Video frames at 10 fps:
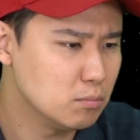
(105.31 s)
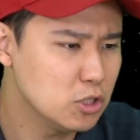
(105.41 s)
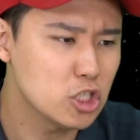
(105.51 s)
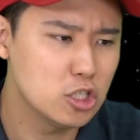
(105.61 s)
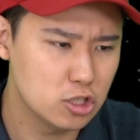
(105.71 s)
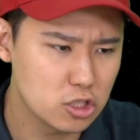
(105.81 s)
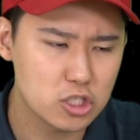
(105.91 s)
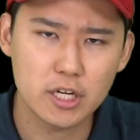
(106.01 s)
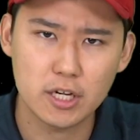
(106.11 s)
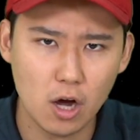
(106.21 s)
Nichin,
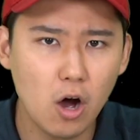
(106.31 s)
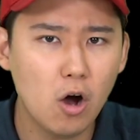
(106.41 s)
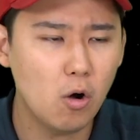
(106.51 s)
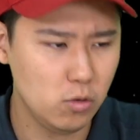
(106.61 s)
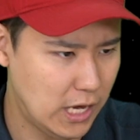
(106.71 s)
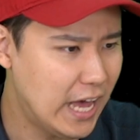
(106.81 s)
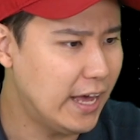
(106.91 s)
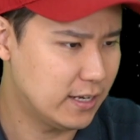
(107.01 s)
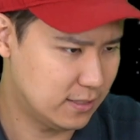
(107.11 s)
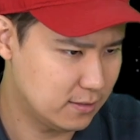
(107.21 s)
Nishi, oh
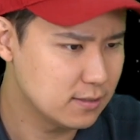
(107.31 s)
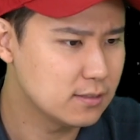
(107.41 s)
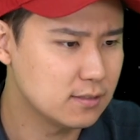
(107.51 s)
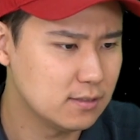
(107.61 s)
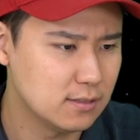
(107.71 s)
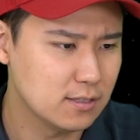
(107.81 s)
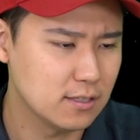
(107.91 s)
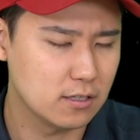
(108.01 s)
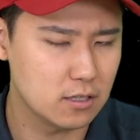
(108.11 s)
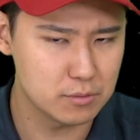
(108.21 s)
yeah.
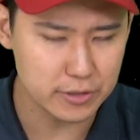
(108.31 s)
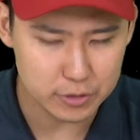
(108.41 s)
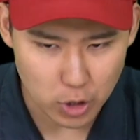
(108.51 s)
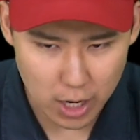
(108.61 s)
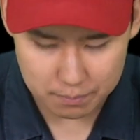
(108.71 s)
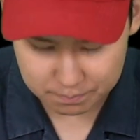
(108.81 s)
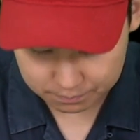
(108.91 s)
Here comes the drop.